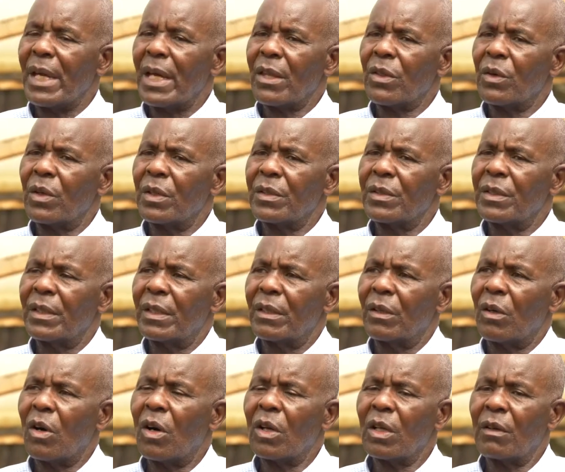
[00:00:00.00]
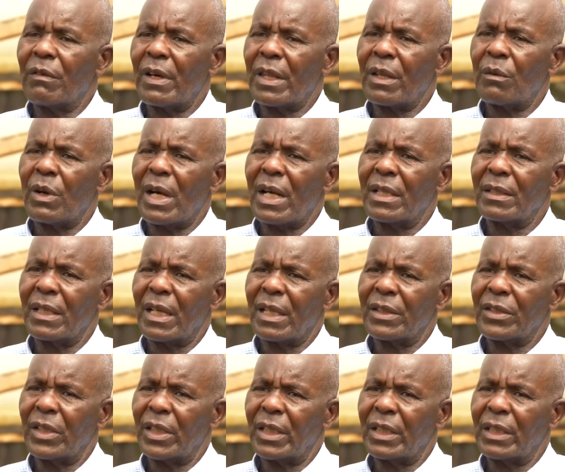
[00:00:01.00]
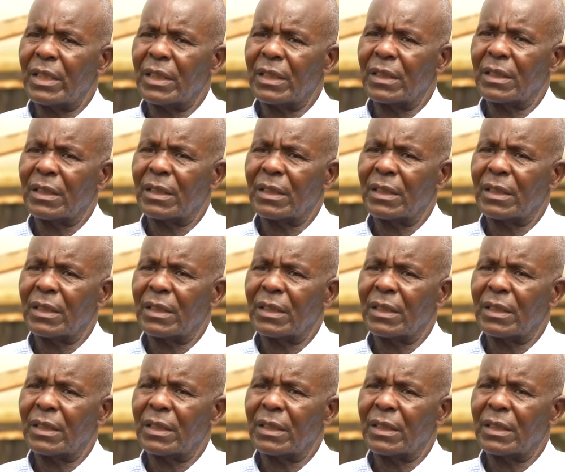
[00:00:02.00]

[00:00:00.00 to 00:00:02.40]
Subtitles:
methods all over the world are changing.